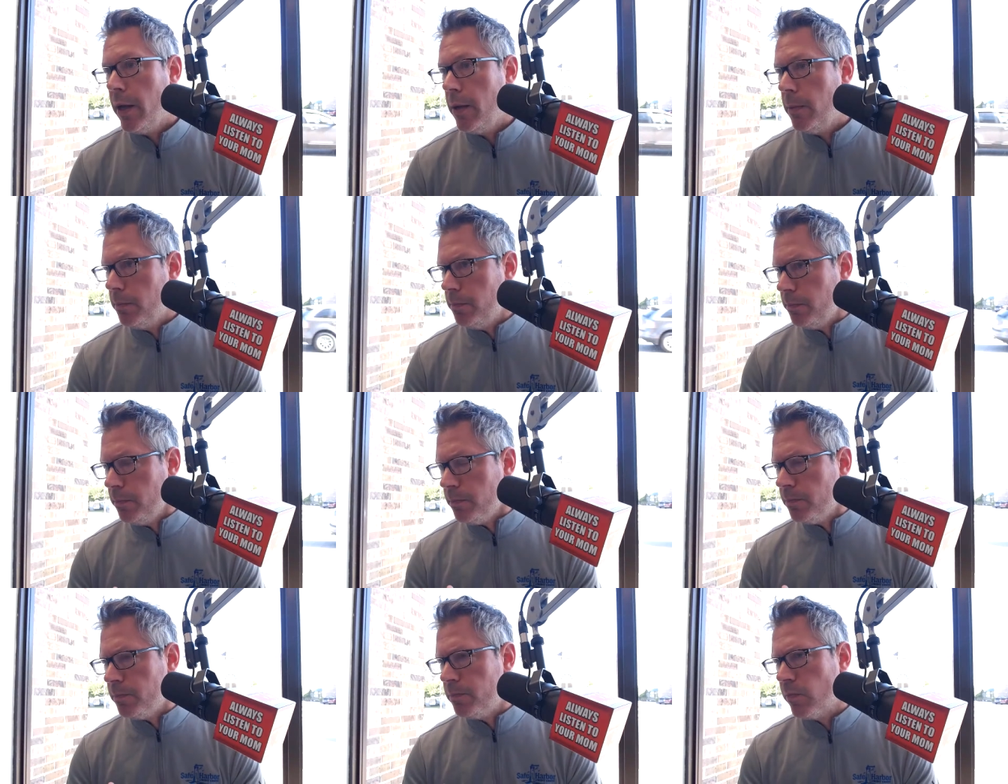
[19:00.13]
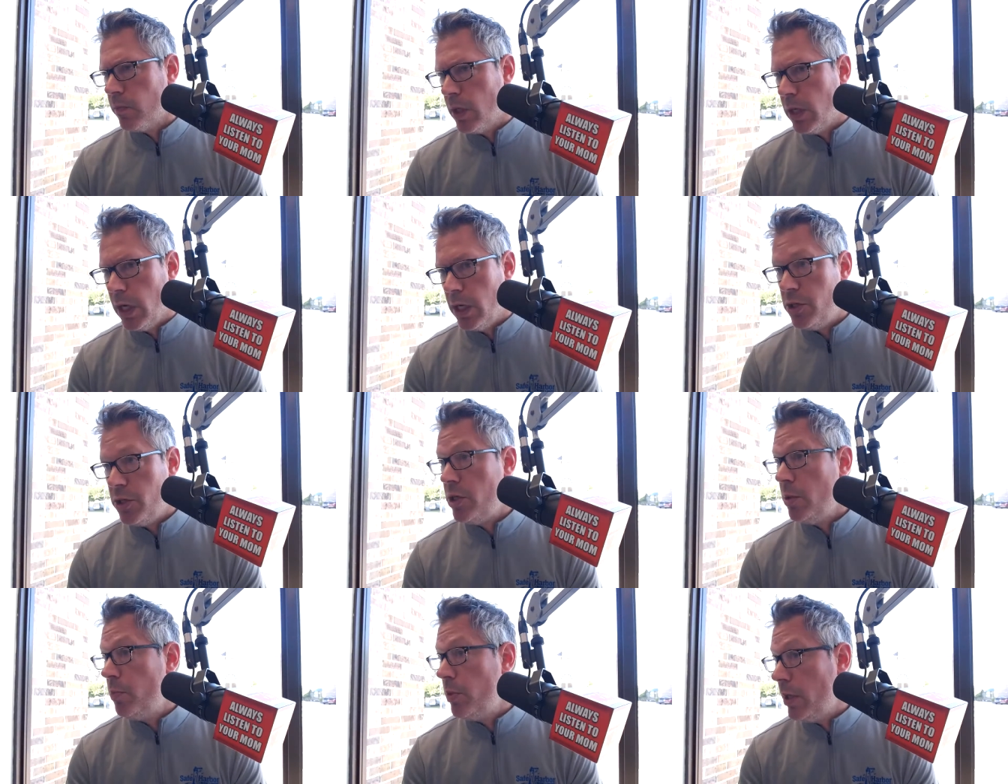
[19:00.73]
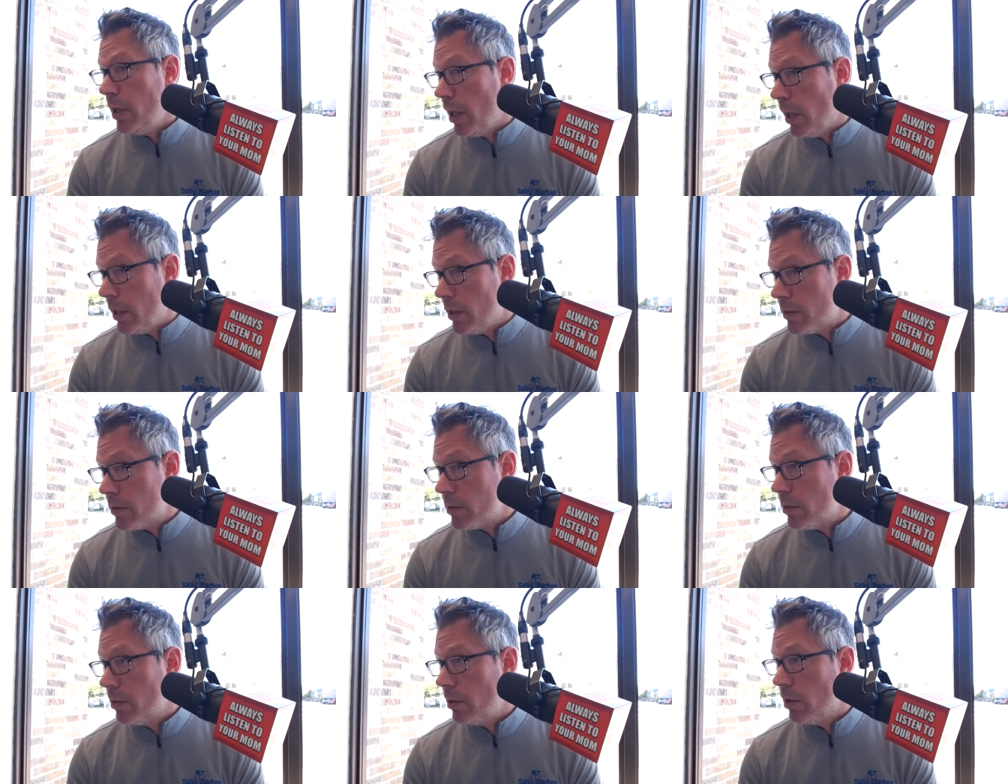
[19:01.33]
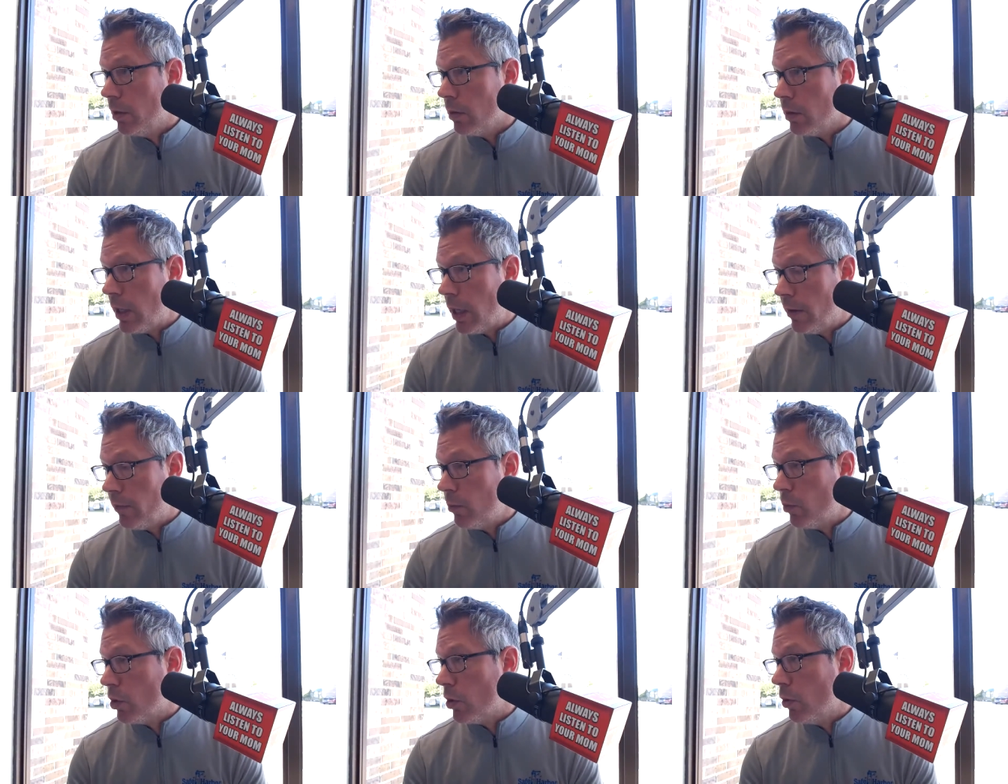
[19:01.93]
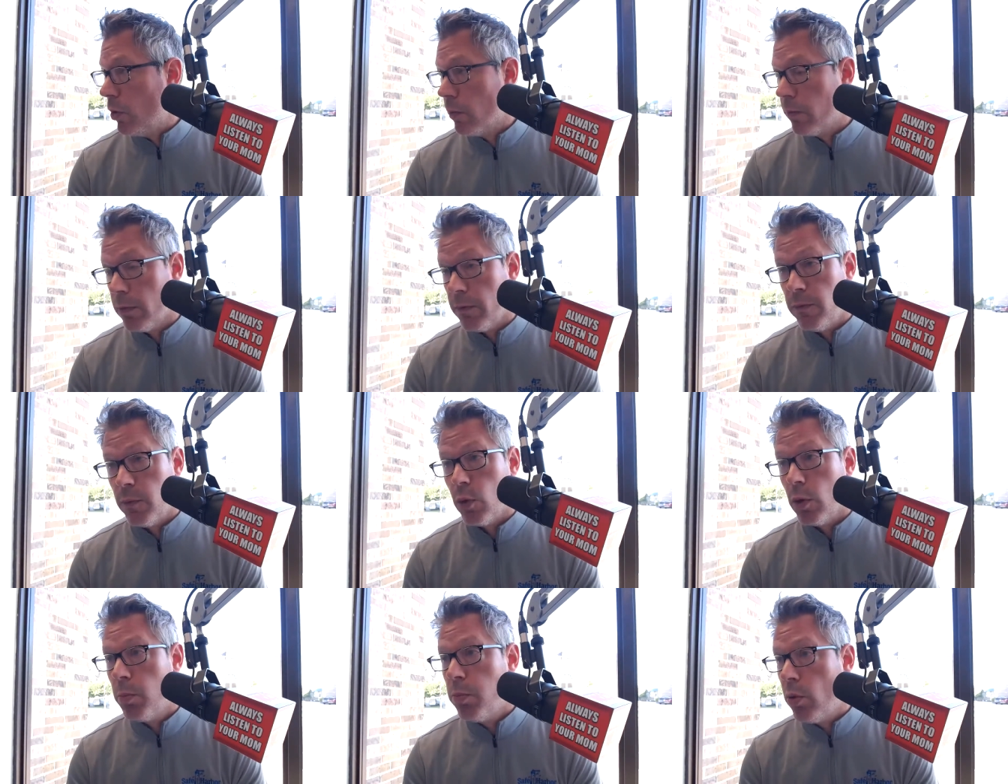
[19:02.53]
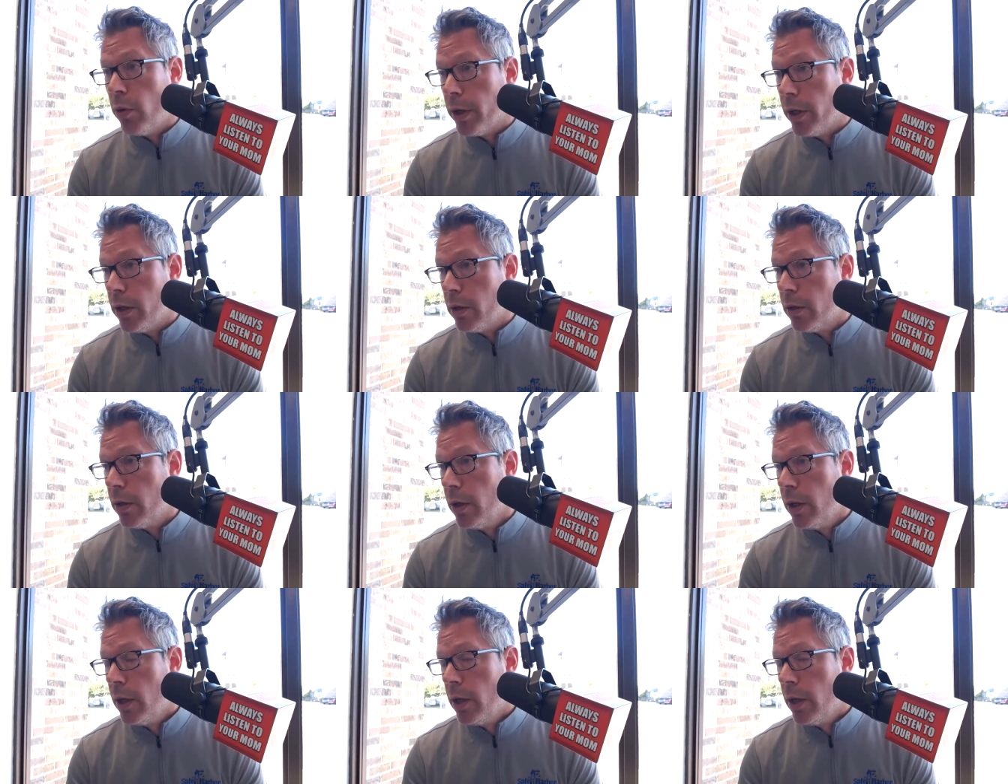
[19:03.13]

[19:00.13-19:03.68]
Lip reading: GPAs. A lot of them were over 4 point.